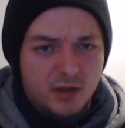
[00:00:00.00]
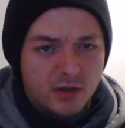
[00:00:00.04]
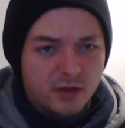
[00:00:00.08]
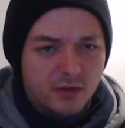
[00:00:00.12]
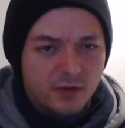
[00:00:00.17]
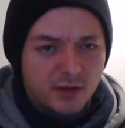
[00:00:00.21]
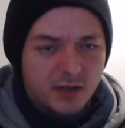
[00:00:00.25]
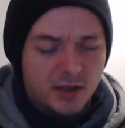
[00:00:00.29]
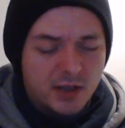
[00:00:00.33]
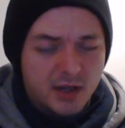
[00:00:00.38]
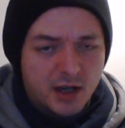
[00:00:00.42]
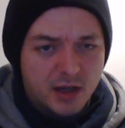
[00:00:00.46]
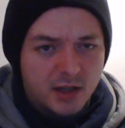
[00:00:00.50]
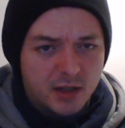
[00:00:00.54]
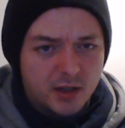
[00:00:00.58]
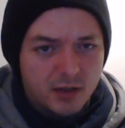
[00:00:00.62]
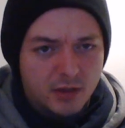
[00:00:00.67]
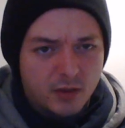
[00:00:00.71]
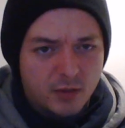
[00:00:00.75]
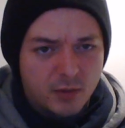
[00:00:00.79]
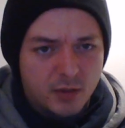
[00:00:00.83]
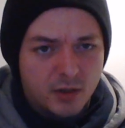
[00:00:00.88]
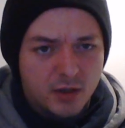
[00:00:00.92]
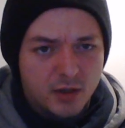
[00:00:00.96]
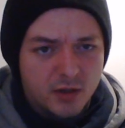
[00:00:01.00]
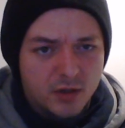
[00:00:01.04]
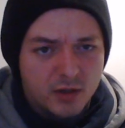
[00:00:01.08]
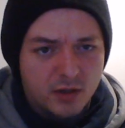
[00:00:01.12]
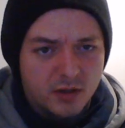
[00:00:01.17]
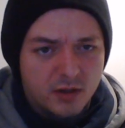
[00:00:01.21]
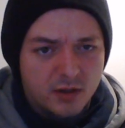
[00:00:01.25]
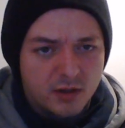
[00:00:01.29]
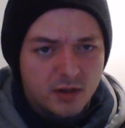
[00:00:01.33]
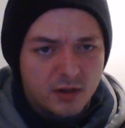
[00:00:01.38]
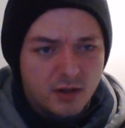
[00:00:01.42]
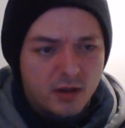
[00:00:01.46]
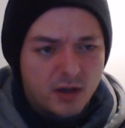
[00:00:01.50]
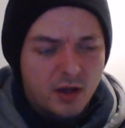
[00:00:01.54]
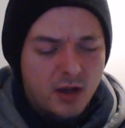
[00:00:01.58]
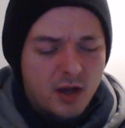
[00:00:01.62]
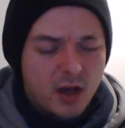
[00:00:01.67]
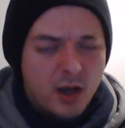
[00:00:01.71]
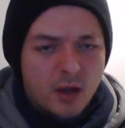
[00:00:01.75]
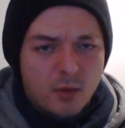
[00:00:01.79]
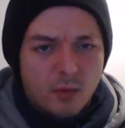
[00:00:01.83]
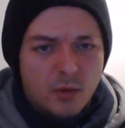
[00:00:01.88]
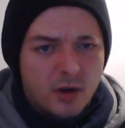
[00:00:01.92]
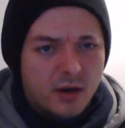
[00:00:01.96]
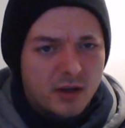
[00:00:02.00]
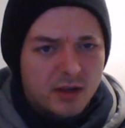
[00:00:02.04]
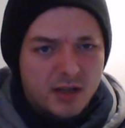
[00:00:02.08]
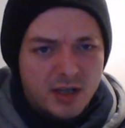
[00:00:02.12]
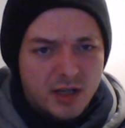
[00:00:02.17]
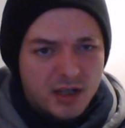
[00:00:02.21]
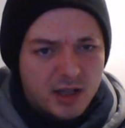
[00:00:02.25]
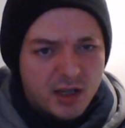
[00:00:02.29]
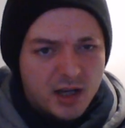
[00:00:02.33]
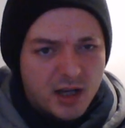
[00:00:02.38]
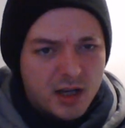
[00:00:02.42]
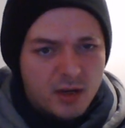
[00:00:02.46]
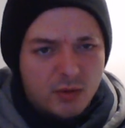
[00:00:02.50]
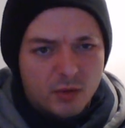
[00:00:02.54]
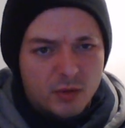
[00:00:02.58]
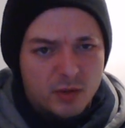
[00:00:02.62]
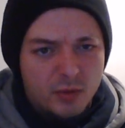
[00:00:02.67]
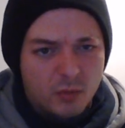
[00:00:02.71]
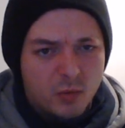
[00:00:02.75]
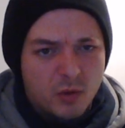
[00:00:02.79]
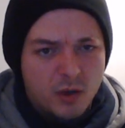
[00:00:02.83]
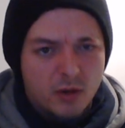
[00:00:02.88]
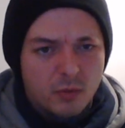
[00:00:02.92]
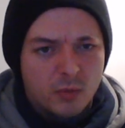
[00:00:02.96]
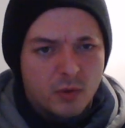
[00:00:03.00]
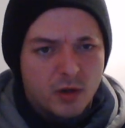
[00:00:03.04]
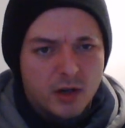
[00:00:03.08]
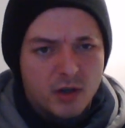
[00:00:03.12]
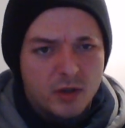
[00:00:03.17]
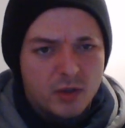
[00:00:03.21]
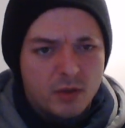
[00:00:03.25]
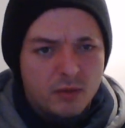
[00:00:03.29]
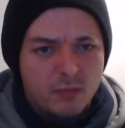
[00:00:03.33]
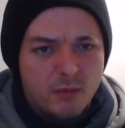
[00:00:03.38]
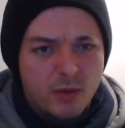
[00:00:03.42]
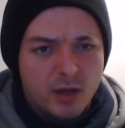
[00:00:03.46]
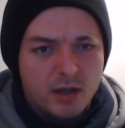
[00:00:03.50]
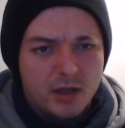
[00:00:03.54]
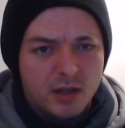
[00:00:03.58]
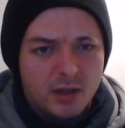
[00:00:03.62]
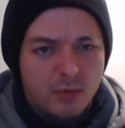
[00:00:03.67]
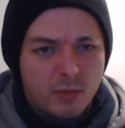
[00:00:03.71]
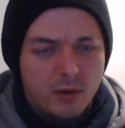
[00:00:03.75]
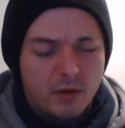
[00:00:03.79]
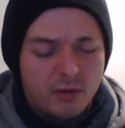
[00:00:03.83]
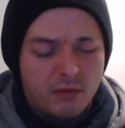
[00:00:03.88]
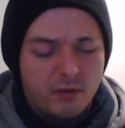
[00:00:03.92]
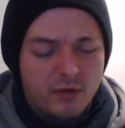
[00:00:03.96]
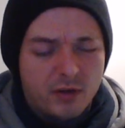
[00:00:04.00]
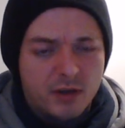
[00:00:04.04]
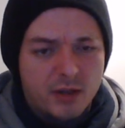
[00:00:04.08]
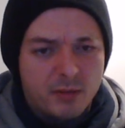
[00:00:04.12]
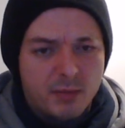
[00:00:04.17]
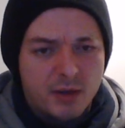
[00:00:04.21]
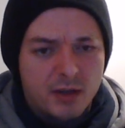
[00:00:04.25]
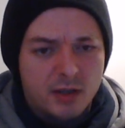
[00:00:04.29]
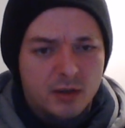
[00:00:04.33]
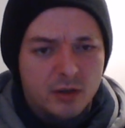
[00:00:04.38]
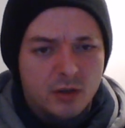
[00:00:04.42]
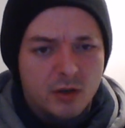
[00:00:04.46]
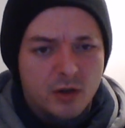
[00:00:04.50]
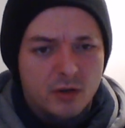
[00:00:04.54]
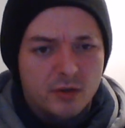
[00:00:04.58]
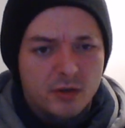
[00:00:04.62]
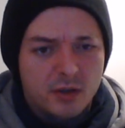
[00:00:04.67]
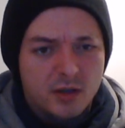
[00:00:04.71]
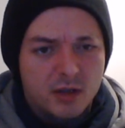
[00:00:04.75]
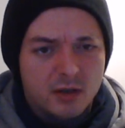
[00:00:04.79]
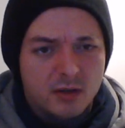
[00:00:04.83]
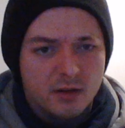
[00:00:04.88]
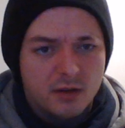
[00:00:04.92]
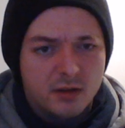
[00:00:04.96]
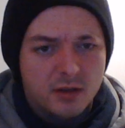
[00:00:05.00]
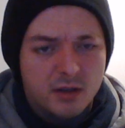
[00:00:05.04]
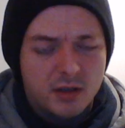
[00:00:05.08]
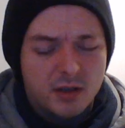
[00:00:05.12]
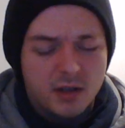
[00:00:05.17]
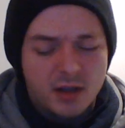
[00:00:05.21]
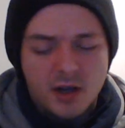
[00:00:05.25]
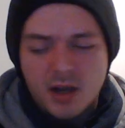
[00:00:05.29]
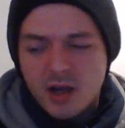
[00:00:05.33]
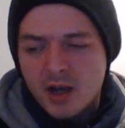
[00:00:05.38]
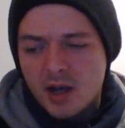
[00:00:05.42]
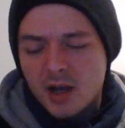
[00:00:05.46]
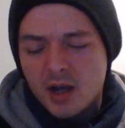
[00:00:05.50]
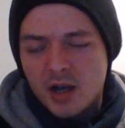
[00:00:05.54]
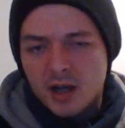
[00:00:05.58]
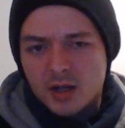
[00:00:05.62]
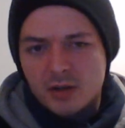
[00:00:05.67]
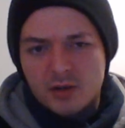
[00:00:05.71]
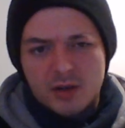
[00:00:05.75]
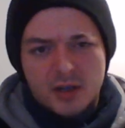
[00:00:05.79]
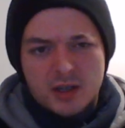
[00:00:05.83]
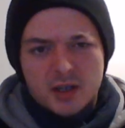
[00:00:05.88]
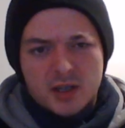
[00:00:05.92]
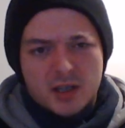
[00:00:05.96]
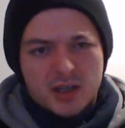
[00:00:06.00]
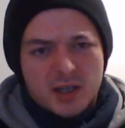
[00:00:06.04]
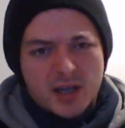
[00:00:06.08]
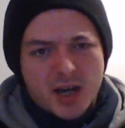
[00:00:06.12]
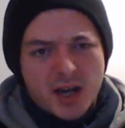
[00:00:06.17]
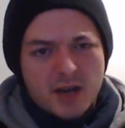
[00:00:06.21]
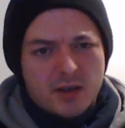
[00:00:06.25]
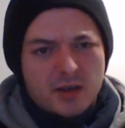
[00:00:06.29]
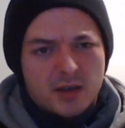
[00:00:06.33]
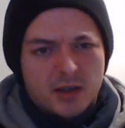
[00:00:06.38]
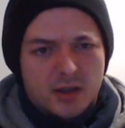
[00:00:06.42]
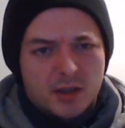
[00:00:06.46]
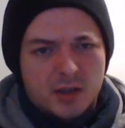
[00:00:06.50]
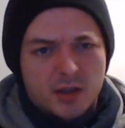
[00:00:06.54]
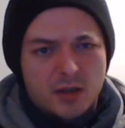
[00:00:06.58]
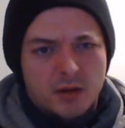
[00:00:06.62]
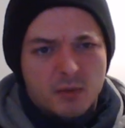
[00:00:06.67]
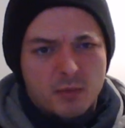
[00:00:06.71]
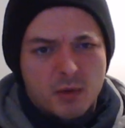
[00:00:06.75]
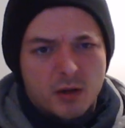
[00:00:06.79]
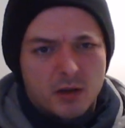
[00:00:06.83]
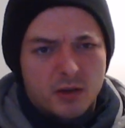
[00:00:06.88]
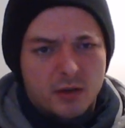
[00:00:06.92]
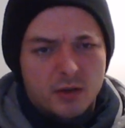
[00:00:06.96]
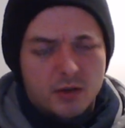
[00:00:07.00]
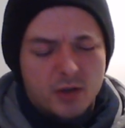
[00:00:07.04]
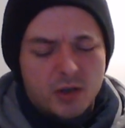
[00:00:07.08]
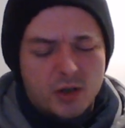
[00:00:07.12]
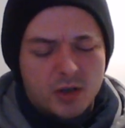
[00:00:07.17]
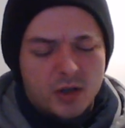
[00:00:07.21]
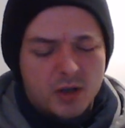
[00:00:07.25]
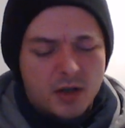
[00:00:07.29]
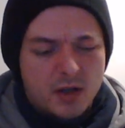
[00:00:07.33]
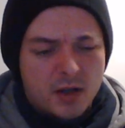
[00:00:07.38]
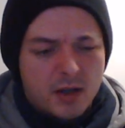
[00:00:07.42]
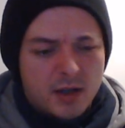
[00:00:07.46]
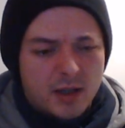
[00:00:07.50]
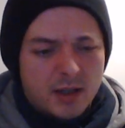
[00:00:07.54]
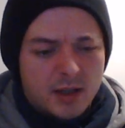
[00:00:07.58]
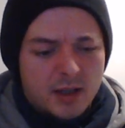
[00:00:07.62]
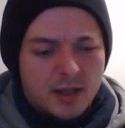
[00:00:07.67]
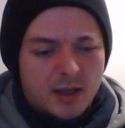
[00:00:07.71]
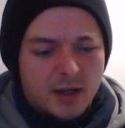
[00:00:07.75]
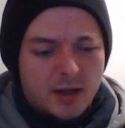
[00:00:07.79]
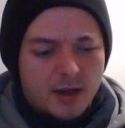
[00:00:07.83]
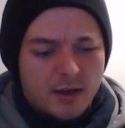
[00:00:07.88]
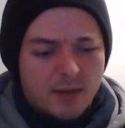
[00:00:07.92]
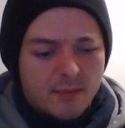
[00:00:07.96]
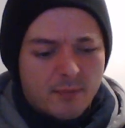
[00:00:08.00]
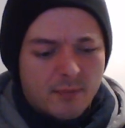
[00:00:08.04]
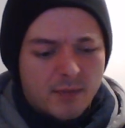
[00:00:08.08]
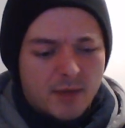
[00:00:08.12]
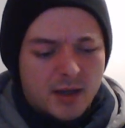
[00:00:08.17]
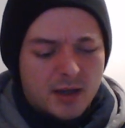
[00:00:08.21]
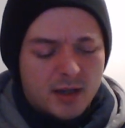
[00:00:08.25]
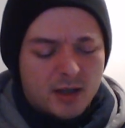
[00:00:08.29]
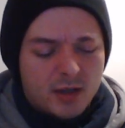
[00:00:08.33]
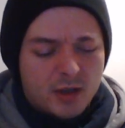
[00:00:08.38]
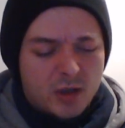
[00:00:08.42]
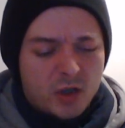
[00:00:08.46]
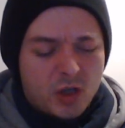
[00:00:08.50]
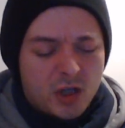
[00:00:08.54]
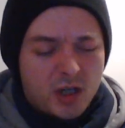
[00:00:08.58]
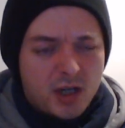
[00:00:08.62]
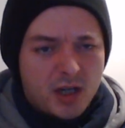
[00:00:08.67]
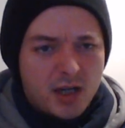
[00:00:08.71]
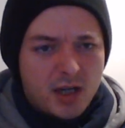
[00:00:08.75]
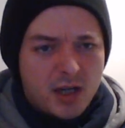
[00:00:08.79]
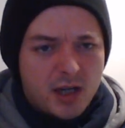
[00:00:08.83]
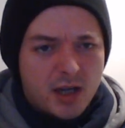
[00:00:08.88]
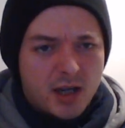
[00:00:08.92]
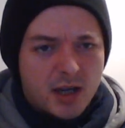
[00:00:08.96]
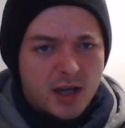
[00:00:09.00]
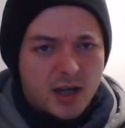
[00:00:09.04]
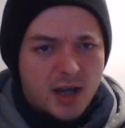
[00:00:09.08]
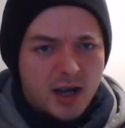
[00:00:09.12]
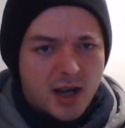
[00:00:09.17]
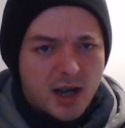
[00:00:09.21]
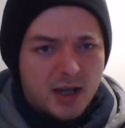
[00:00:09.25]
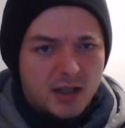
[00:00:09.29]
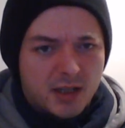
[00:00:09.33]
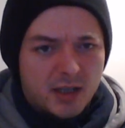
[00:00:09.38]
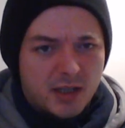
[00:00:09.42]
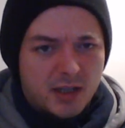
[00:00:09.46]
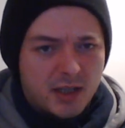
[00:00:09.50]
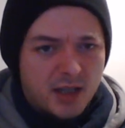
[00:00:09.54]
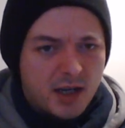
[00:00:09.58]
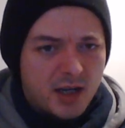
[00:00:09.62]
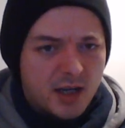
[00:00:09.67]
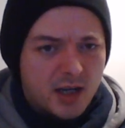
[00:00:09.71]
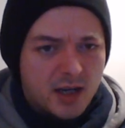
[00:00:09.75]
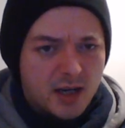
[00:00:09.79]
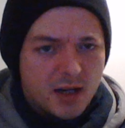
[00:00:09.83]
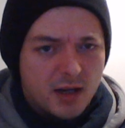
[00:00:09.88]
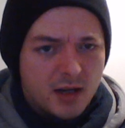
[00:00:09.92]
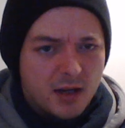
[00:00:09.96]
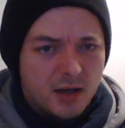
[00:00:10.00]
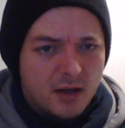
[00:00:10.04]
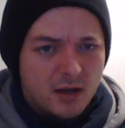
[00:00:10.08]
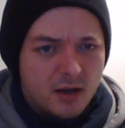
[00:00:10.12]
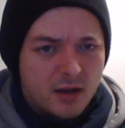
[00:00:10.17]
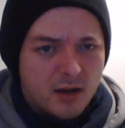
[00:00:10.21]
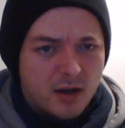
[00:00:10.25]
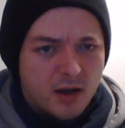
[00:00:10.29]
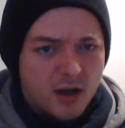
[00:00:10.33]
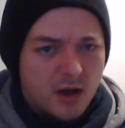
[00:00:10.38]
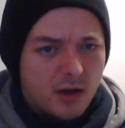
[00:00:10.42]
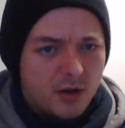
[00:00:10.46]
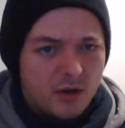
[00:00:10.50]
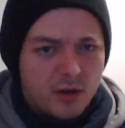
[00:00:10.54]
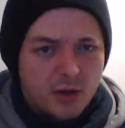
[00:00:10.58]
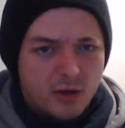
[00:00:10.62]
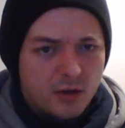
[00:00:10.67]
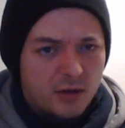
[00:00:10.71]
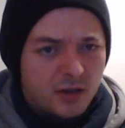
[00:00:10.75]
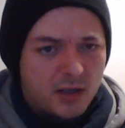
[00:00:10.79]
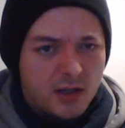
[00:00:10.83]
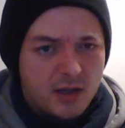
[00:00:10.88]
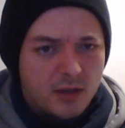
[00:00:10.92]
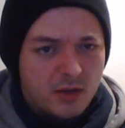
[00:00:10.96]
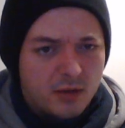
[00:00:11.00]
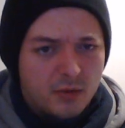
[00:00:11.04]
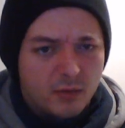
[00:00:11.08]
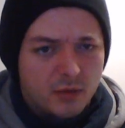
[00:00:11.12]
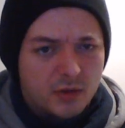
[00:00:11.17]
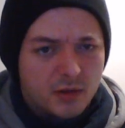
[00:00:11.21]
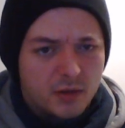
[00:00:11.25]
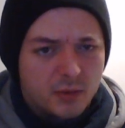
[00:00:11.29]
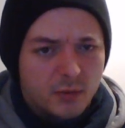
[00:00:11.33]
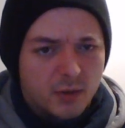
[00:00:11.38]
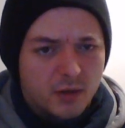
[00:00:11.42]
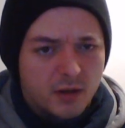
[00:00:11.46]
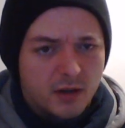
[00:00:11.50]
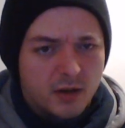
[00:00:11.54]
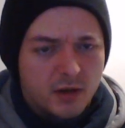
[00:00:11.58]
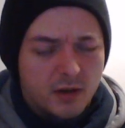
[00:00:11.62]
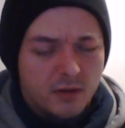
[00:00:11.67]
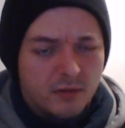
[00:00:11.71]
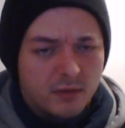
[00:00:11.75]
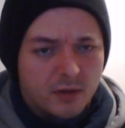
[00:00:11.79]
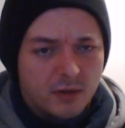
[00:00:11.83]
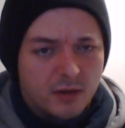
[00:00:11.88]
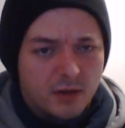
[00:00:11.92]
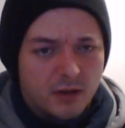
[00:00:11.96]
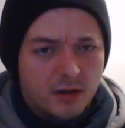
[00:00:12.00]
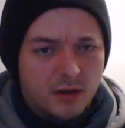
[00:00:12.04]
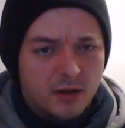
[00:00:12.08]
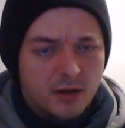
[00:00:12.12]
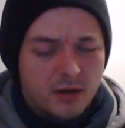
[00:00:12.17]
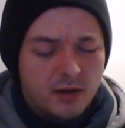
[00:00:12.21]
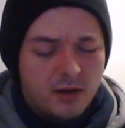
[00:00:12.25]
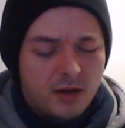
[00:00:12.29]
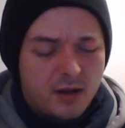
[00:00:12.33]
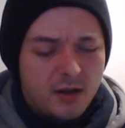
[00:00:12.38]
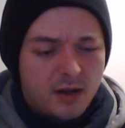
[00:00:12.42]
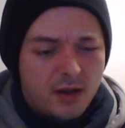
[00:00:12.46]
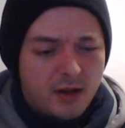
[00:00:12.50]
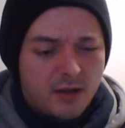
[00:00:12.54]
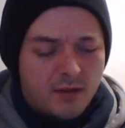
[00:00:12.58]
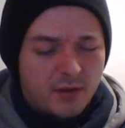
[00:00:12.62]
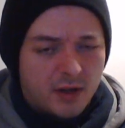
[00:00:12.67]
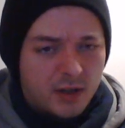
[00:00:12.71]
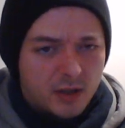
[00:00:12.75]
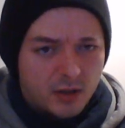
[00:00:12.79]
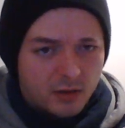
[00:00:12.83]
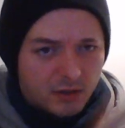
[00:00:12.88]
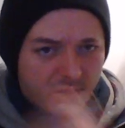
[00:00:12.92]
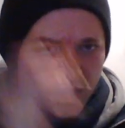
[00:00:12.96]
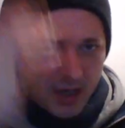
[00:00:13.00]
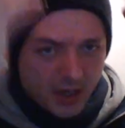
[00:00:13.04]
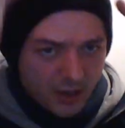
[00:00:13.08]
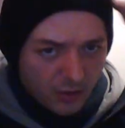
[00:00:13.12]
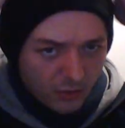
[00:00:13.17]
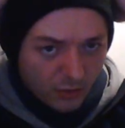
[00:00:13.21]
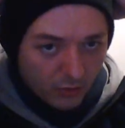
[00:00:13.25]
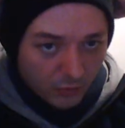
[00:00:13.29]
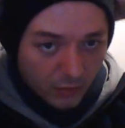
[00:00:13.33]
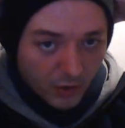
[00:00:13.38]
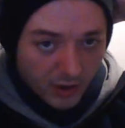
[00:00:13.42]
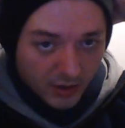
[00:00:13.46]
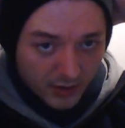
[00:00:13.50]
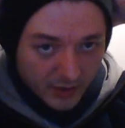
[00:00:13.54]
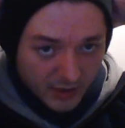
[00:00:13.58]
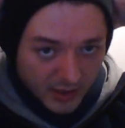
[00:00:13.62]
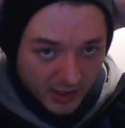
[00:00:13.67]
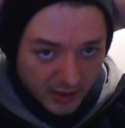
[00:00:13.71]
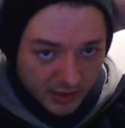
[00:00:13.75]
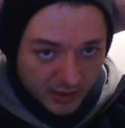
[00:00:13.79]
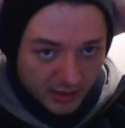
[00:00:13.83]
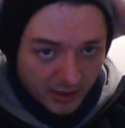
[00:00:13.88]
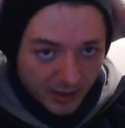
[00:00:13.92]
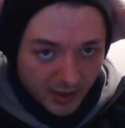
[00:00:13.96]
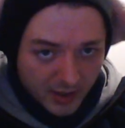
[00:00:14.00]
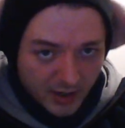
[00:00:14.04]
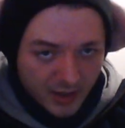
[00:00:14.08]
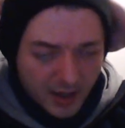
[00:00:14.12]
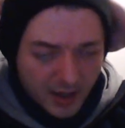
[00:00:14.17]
not the second equation. Why are you setting it equal to 1? Why are you meddling with fundamental constants? I don't understand this so much. Like, g and c are not equal to one another. They don't equal 1. It's like